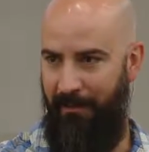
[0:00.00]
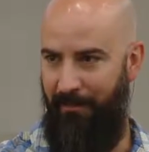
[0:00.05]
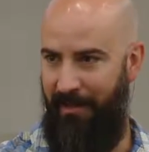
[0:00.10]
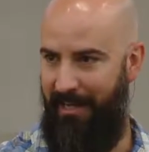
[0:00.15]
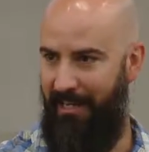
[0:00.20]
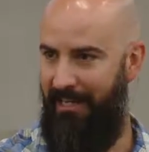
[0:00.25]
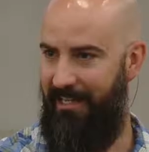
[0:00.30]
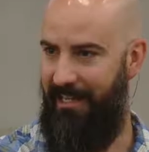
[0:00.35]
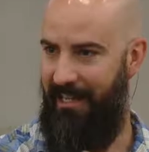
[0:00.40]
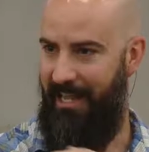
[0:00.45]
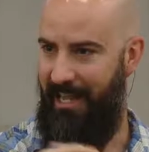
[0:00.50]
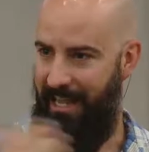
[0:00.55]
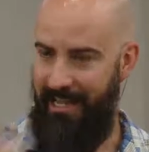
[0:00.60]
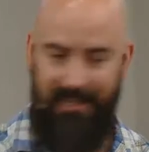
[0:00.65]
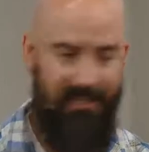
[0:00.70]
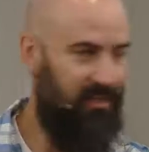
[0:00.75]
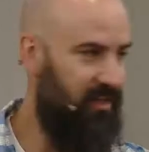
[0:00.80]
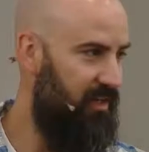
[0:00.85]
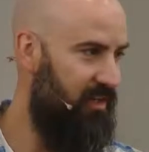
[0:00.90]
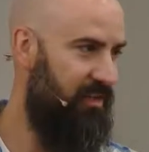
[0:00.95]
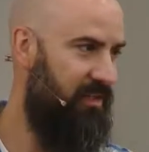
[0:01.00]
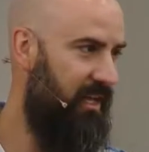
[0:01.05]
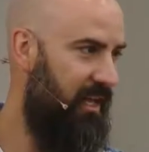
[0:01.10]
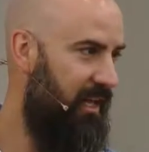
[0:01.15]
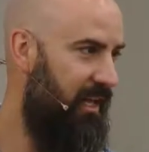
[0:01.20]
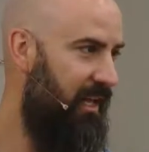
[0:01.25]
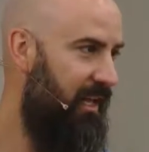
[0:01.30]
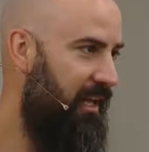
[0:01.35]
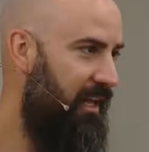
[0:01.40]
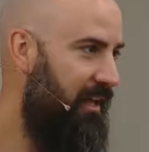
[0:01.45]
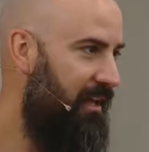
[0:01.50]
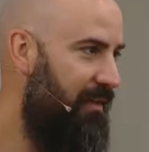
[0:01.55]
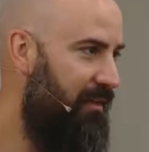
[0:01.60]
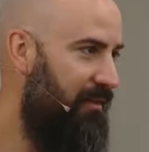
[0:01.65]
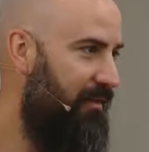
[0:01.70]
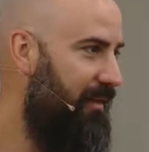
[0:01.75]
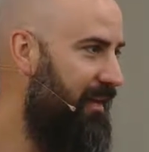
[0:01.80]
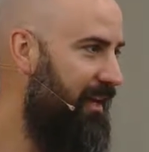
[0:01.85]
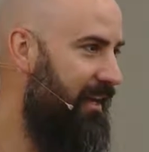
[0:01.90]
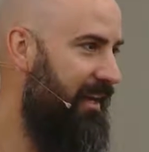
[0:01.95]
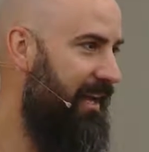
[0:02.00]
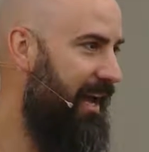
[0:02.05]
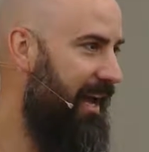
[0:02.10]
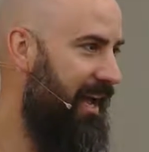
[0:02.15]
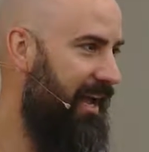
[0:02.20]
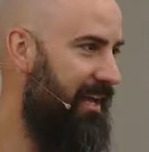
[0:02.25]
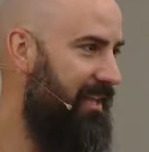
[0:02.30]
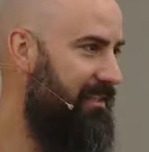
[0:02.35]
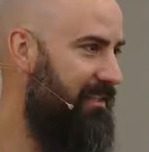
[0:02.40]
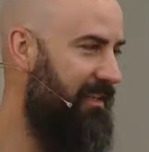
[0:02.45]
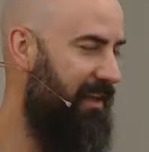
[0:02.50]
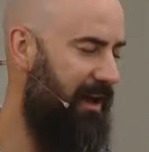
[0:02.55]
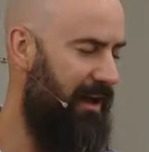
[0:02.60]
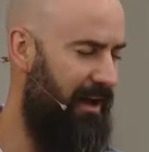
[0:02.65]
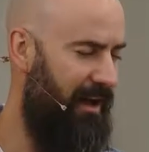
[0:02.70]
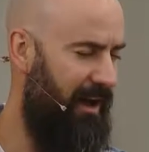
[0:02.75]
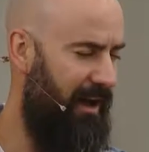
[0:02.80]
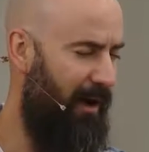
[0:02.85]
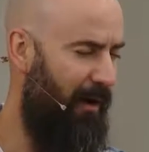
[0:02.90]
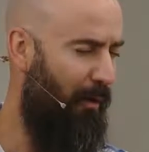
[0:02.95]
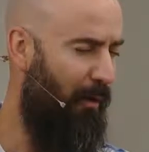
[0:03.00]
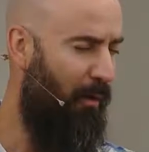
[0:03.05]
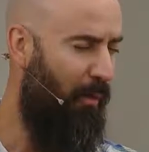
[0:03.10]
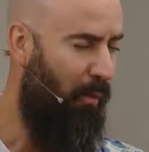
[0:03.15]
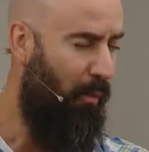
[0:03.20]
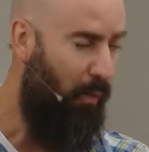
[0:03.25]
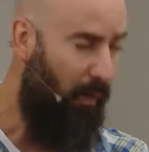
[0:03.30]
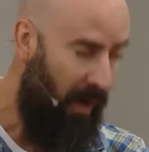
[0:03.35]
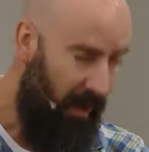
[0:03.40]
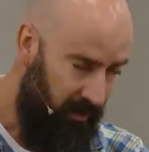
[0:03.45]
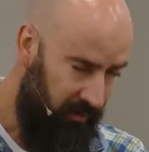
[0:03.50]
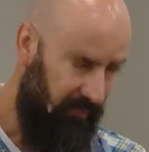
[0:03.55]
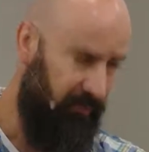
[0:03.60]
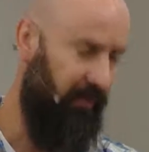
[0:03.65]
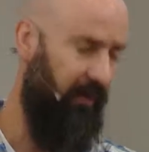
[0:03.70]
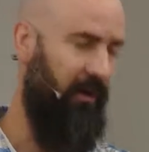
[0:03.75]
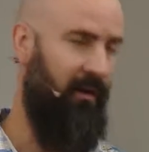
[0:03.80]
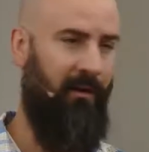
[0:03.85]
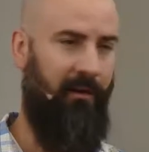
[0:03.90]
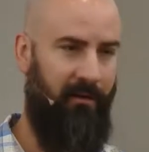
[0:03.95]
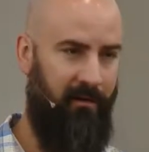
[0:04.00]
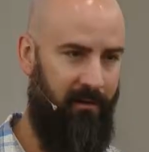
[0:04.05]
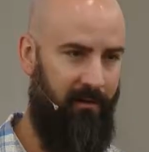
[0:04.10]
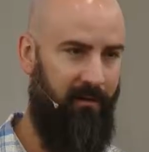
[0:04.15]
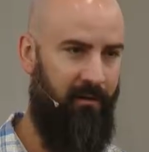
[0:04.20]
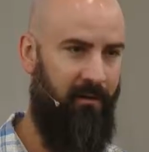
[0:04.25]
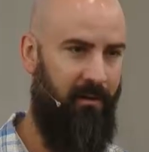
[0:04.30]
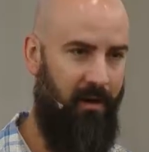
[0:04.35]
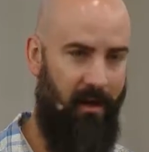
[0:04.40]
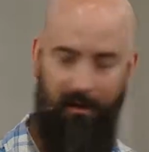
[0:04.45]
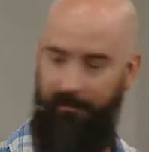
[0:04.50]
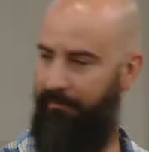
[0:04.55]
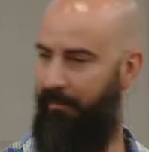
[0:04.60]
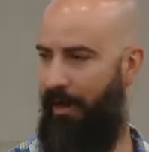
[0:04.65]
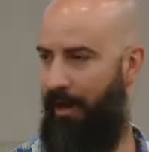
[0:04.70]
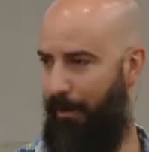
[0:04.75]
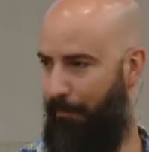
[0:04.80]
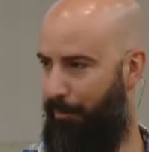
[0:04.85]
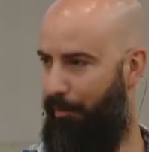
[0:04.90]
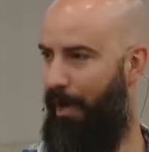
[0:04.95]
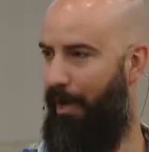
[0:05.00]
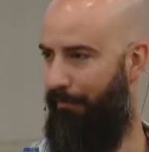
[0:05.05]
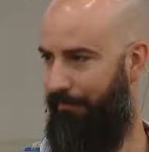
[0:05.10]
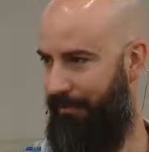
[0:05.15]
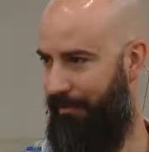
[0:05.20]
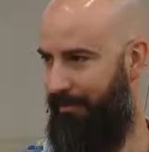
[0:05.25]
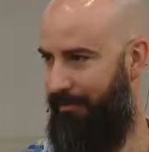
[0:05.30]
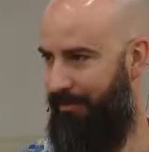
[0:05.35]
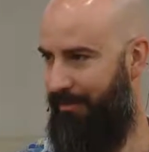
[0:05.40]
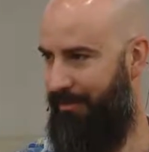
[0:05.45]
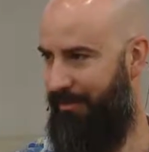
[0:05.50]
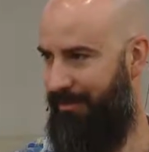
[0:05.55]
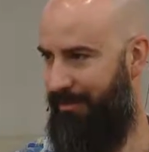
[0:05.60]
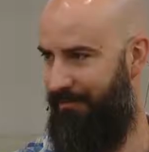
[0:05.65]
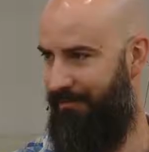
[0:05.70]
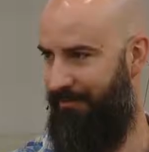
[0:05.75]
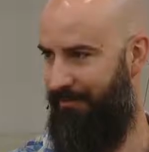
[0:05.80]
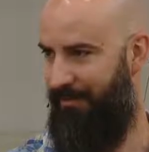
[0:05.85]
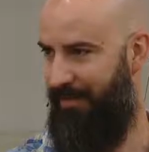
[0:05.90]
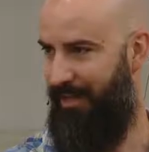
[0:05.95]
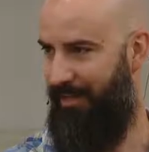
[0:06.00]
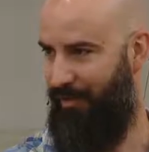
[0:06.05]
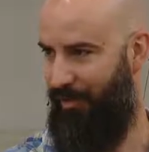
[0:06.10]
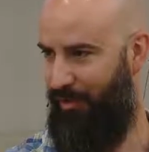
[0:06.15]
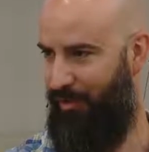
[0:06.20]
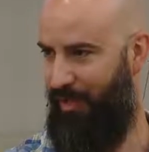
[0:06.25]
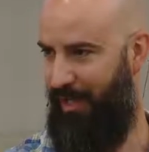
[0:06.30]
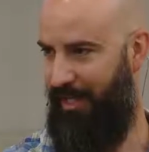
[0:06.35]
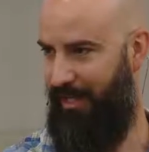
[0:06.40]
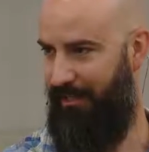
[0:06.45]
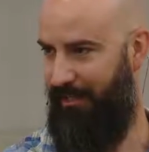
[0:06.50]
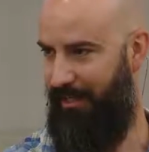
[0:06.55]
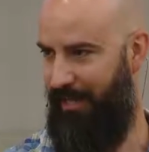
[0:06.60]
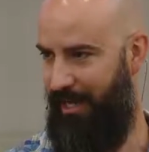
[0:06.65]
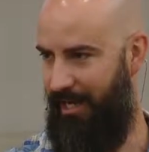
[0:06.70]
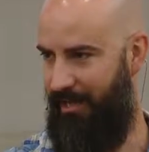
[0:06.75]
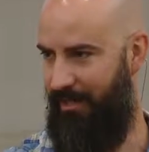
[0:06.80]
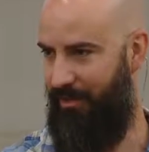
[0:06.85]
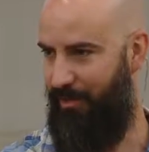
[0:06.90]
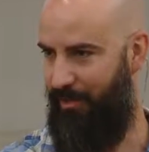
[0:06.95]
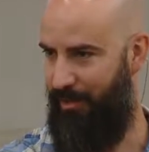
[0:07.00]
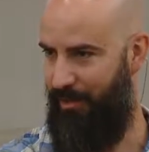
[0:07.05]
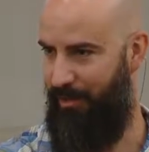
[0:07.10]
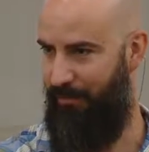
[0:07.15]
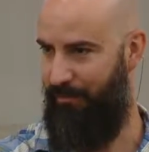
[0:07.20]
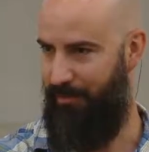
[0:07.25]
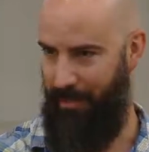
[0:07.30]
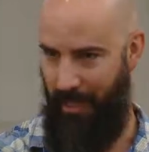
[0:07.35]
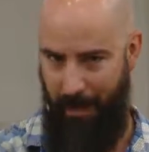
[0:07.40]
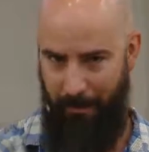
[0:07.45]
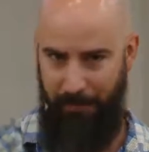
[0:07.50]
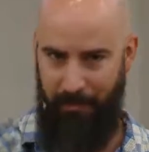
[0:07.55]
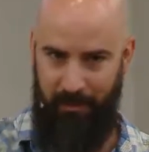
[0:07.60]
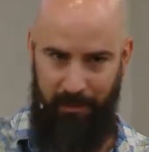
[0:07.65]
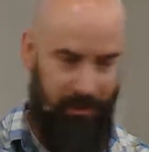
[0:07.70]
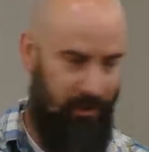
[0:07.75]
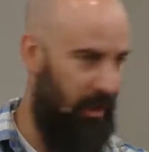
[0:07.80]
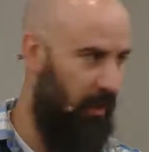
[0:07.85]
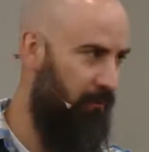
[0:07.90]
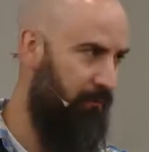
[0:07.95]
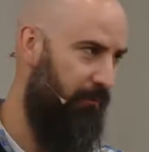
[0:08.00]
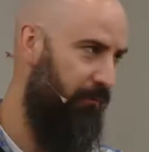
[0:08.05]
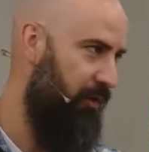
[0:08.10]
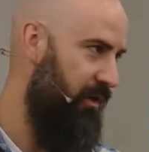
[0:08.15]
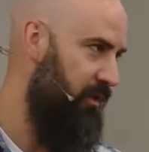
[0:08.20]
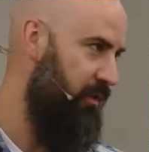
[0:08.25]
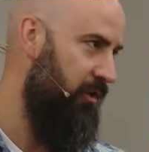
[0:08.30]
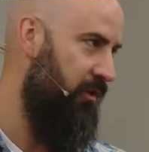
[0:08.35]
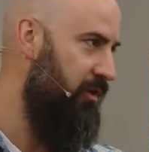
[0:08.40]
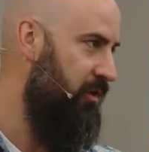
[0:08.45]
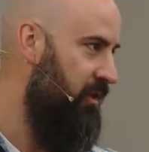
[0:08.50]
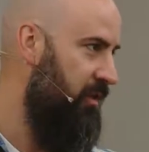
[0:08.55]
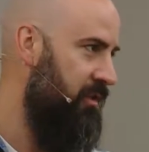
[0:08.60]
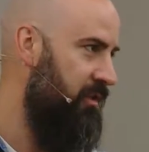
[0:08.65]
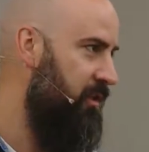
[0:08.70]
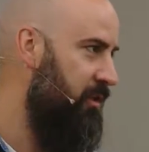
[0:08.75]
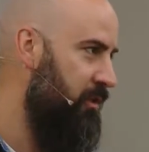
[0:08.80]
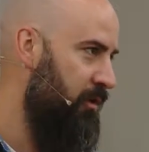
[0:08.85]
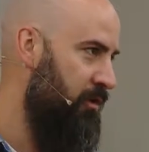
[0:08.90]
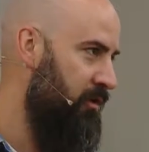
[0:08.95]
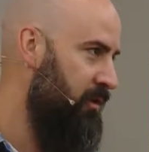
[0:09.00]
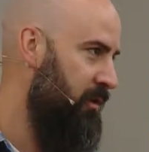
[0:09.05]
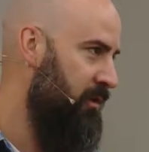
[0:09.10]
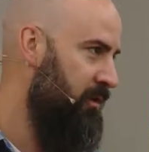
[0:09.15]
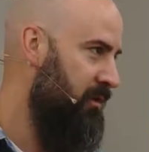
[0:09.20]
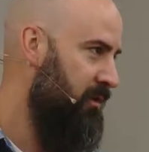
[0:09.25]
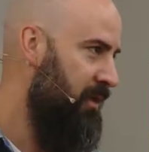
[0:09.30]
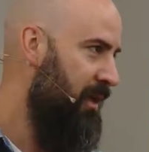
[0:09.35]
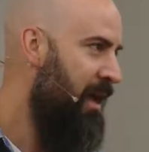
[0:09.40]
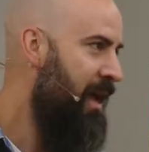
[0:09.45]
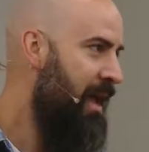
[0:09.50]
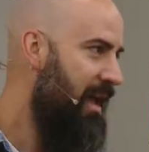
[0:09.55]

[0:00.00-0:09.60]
but it is a city that has a welter of nonprofits it's a city that has some top shelf research institutions.